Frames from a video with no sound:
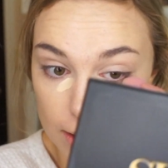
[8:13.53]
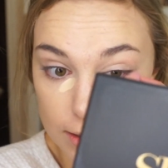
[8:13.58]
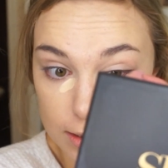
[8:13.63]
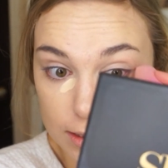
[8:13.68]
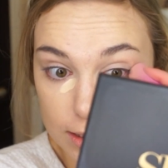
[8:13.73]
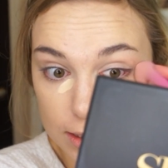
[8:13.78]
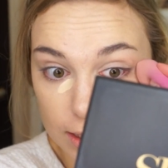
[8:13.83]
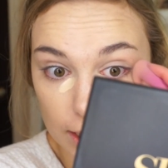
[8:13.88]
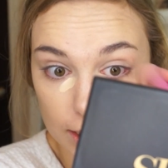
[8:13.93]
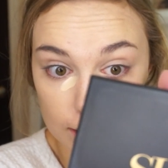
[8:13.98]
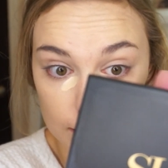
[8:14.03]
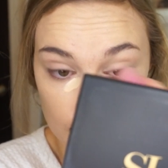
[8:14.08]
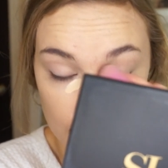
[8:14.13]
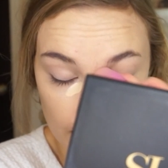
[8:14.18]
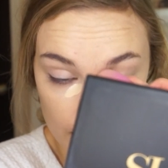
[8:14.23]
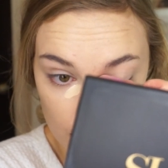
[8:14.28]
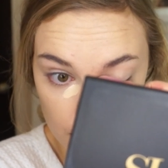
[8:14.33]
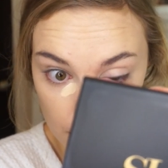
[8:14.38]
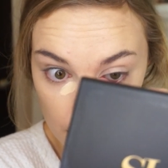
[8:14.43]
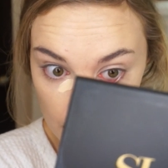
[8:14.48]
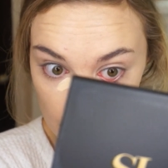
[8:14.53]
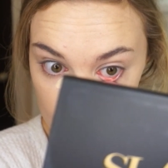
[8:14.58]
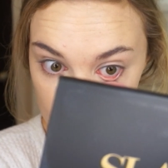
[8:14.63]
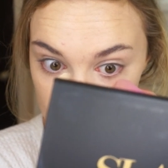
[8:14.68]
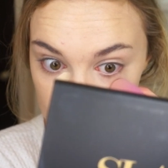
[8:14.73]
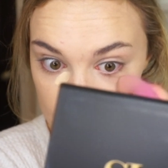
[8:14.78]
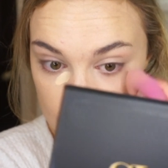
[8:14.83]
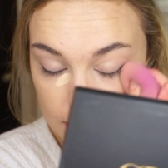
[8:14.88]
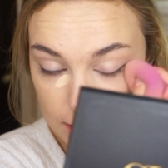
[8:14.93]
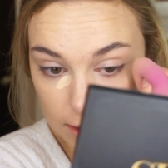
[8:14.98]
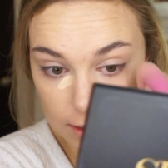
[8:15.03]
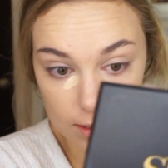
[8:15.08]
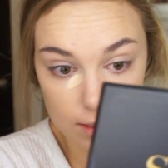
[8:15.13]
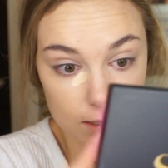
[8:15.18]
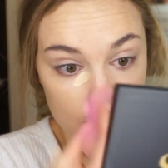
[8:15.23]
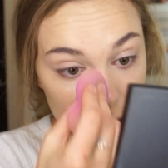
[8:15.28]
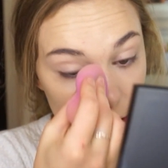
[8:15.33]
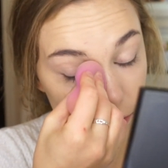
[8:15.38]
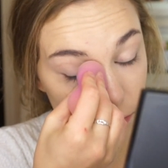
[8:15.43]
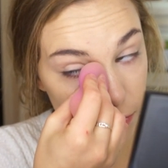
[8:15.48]
skincare products and
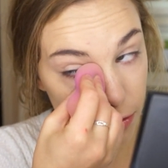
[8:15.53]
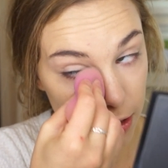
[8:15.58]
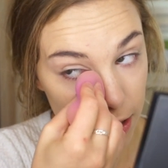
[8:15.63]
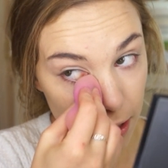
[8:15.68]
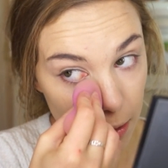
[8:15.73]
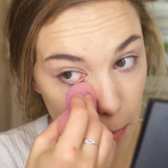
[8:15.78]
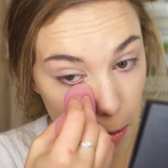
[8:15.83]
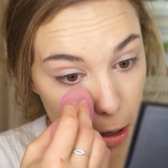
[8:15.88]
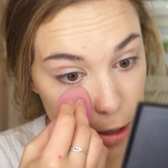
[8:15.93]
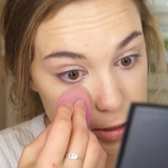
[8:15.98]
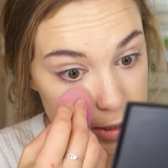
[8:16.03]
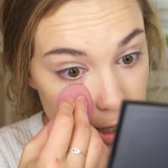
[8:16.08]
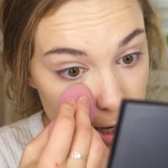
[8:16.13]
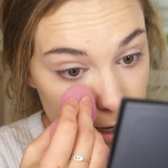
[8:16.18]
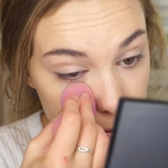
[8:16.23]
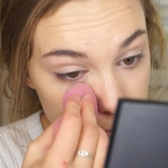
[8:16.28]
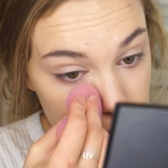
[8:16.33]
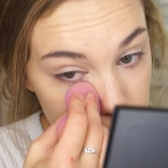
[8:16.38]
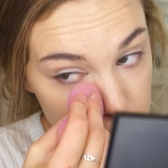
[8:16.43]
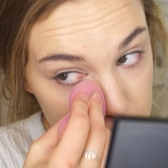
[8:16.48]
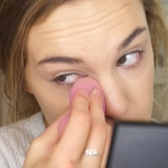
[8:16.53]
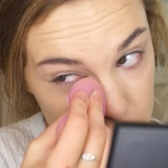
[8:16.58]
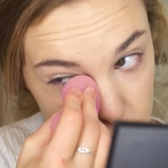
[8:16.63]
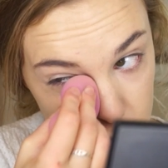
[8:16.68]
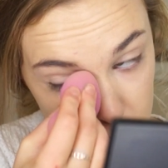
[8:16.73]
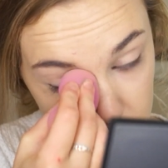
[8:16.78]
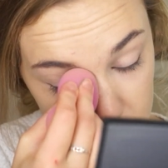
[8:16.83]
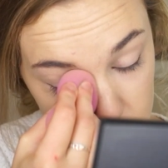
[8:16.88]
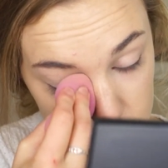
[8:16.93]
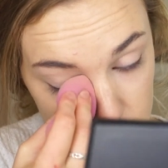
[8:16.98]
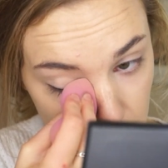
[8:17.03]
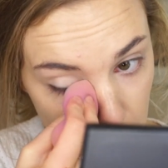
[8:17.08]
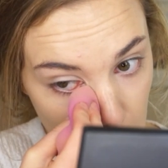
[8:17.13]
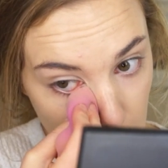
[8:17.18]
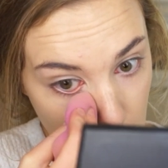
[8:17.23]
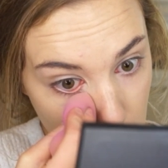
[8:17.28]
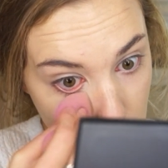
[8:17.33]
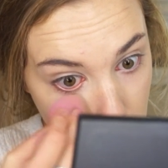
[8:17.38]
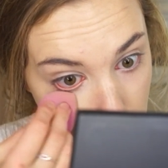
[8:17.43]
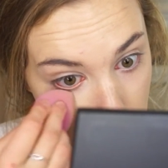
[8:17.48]
stuff that I want to talk about too.
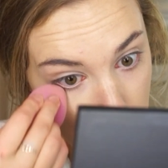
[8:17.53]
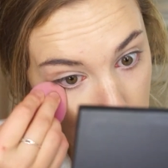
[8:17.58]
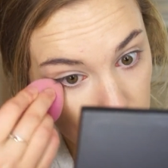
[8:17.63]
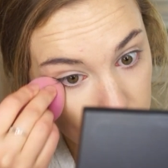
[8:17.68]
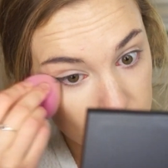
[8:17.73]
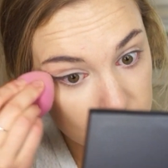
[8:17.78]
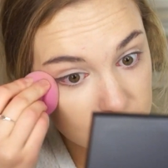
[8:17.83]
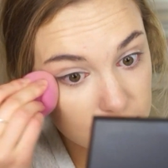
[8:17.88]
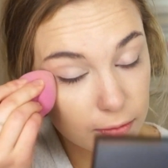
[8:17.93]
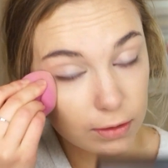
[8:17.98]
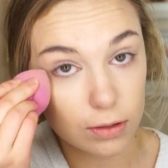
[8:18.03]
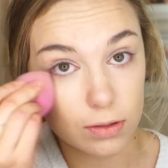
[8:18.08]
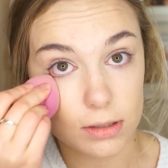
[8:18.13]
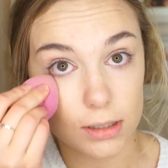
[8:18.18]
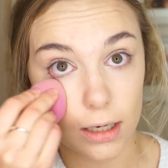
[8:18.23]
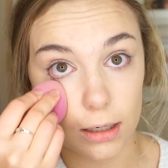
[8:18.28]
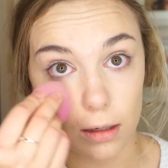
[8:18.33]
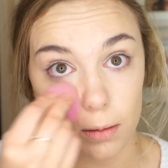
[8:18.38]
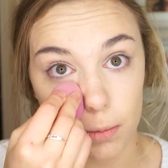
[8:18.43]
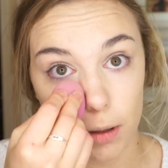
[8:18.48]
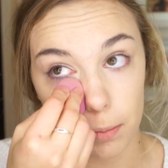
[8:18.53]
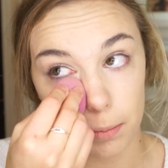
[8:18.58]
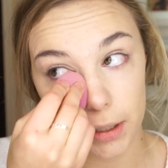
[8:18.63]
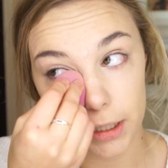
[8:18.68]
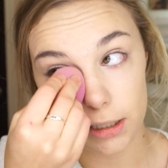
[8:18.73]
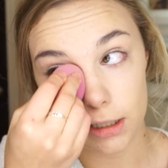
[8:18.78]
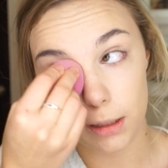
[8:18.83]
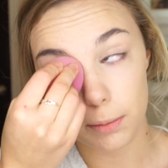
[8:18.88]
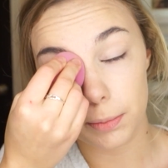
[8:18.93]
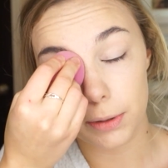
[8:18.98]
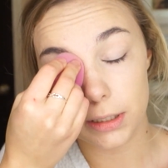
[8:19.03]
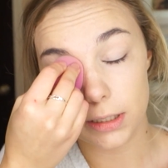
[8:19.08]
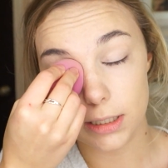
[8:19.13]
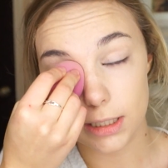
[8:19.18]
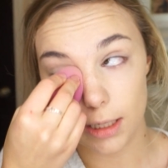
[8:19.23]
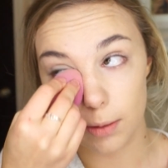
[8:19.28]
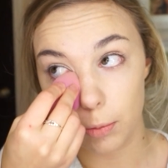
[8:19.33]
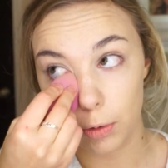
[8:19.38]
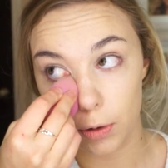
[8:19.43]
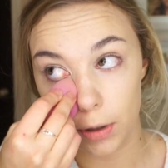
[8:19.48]
So this video is not all about makeup and
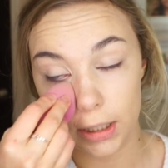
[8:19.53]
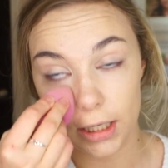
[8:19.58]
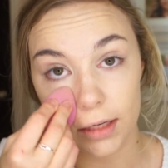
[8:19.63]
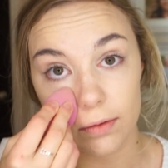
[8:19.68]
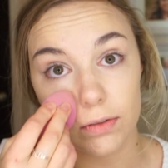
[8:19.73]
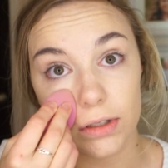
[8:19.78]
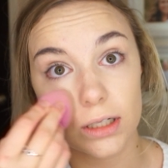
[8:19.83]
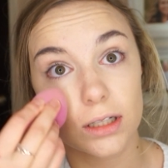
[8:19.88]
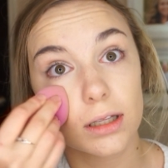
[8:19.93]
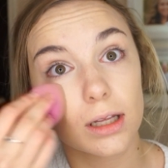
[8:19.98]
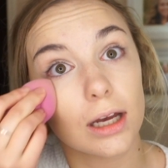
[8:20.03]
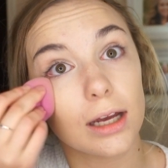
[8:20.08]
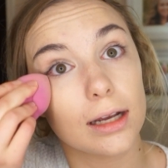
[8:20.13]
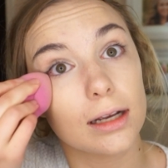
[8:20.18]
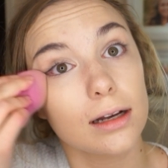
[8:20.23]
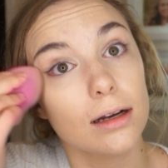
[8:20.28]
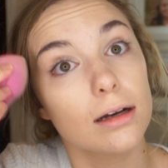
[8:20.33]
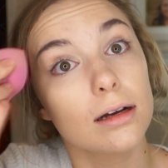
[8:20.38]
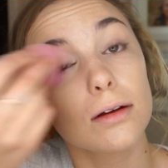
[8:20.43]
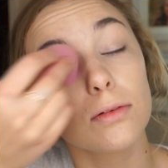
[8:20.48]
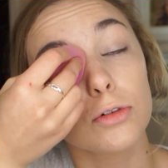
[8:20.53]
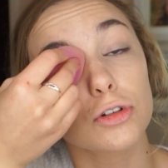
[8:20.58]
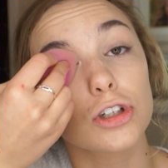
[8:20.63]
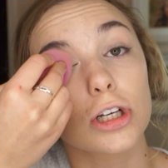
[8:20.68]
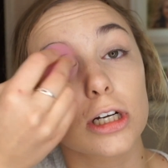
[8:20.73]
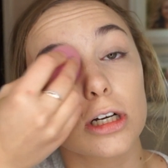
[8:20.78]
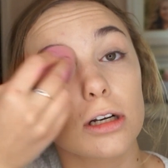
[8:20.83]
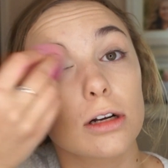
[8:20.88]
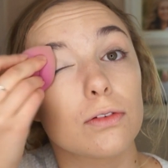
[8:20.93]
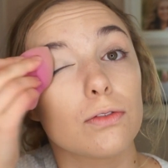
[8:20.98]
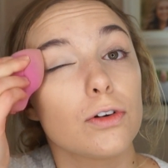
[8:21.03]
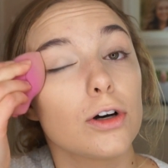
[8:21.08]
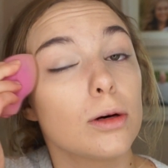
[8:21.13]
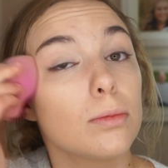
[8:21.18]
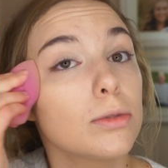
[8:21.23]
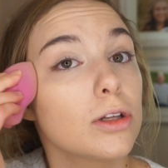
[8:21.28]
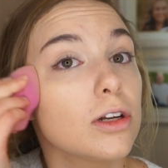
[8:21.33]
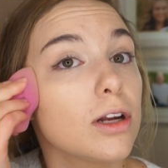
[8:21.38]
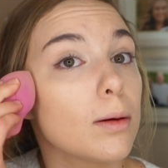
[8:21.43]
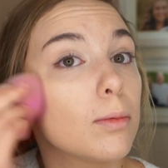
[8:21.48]
demoing everything, which I could have
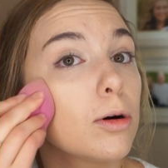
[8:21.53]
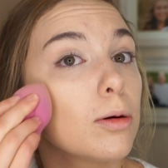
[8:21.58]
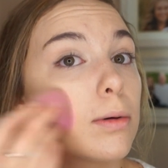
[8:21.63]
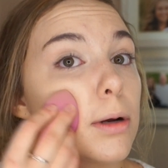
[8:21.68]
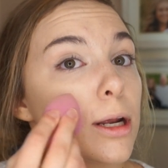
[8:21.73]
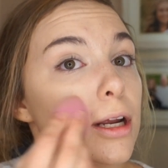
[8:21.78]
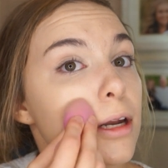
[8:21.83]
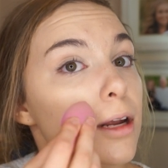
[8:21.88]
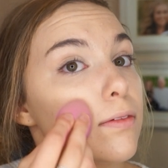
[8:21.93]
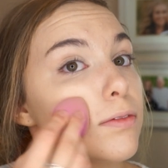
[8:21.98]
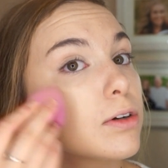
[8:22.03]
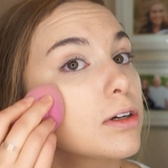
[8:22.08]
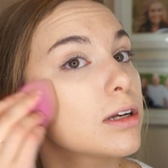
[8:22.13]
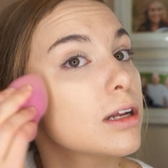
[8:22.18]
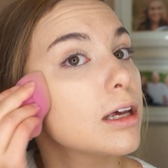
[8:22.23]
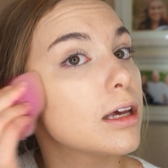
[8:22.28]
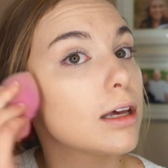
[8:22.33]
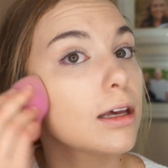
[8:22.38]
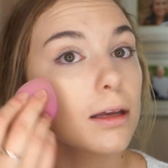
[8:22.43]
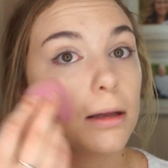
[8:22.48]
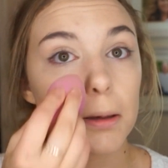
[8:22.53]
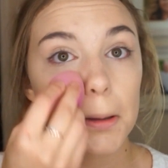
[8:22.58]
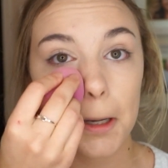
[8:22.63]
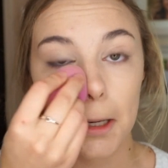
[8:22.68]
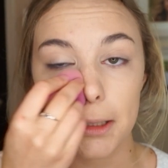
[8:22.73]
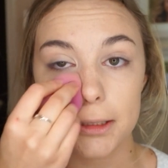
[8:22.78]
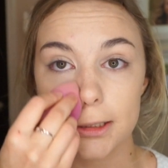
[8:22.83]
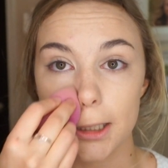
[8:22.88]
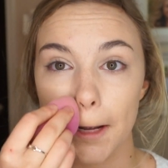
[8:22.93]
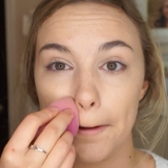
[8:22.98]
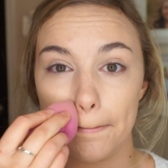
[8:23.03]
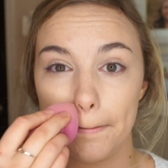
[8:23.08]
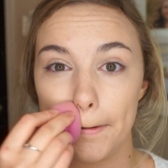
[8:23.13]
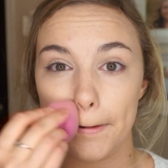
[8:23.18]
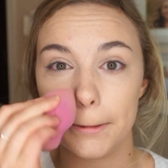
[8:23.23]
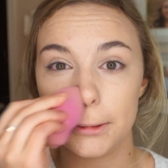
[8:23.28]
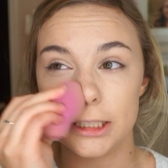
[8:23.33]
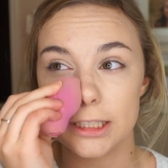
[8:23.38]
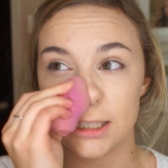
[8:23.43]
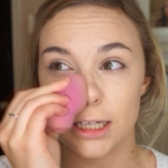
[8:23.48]
filmed the demo, but I never did because I
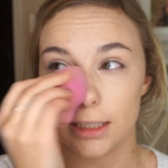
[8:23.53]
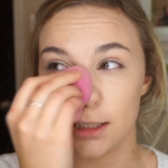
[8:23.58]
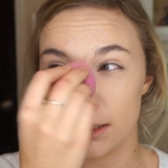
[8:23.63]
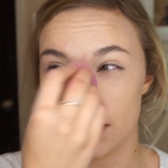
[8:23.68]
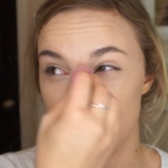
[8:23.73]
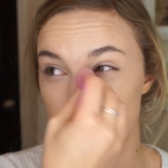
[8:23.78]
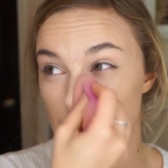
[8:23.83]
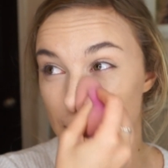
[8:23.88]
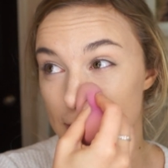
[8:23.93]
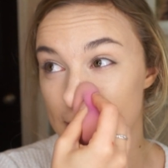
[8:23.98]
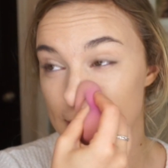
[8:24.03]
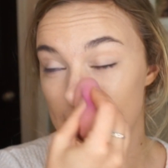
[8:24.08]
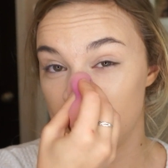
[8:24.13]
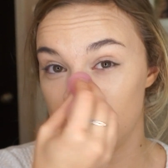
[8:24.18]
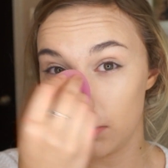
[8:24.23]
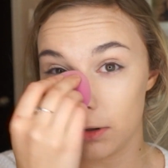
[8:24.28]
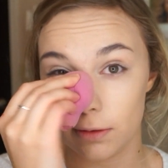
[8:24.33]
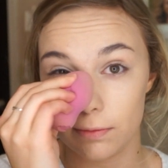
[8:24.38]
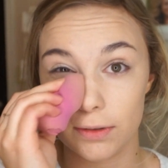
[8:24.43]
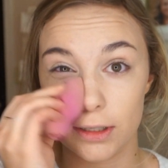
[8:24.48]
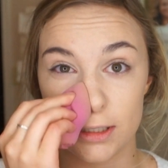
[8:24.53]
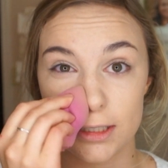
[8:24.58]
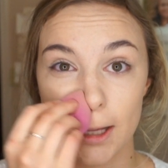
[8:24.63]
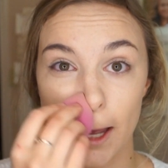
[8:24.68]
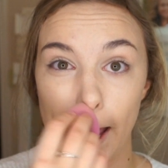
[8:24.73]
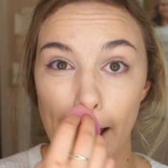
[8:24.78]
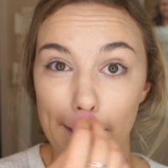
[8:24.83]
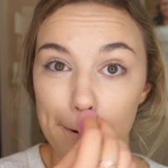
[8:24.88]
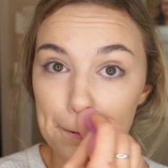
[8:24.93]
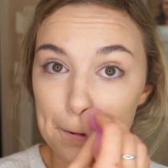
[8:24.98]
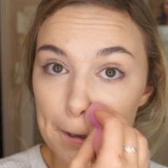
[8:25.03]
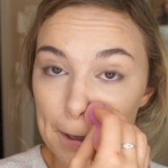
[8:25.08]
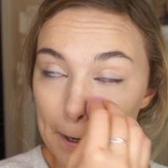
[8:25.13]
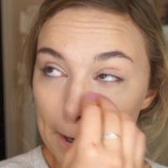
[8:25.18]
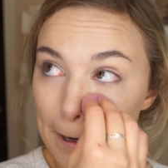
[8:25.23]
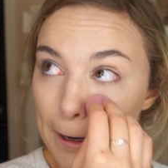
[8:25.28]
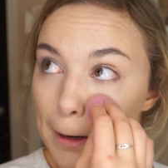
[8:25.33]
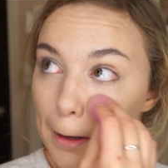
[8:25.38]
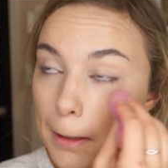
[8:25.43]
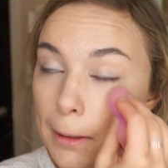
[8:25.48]
decided to do a demo of this
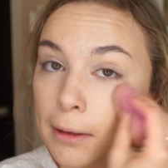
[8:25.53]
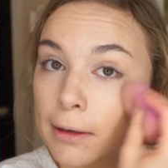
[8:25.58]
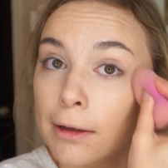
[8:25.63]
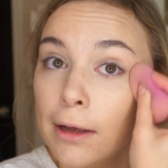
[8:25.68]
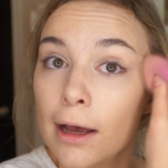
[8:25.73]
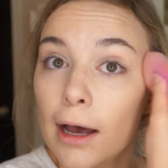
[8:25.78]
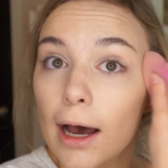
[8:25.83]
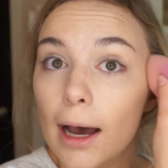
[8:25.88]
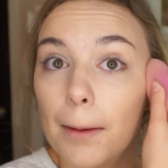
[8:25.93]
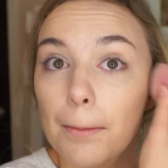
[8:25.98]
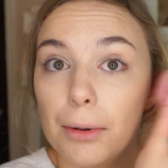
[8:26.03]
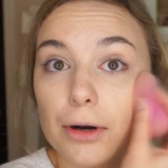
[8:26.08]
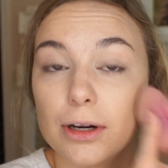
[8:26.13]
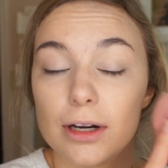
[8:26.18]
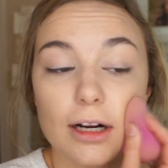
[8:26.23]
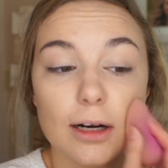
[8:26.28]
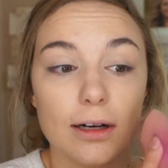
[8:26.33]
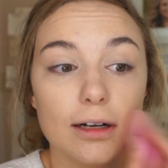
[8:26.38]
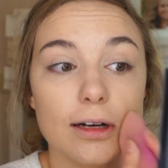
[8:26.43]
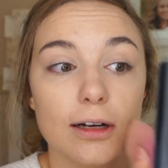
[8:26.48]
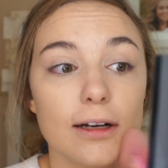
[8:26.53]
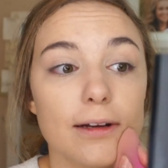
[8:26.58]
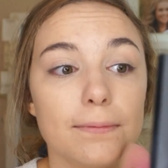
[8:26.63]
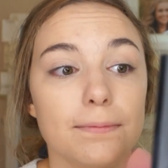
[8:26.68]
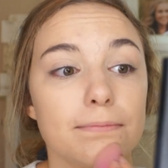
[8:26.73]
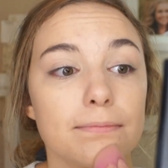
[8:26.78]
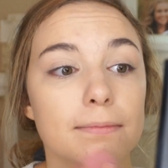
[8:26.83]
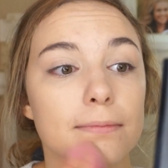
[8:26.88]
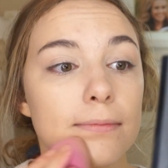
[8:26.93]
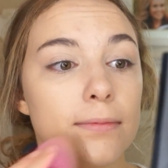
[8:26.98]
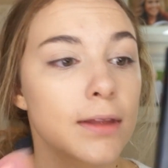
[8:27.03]
after I put it on.